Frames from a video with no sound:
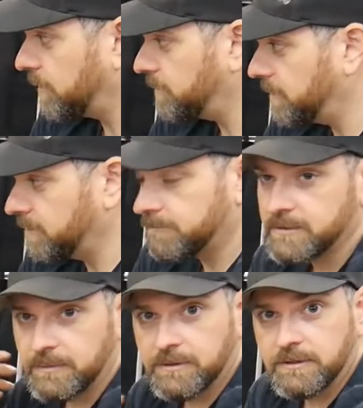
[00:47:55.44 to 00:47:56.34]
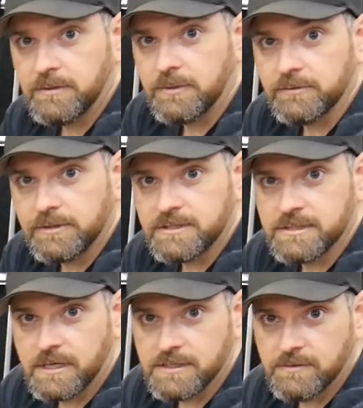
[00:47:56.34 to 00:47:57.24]
I mean, typically a boat this
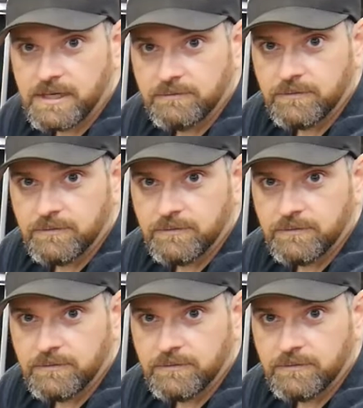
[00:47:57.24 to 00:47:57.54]
size would have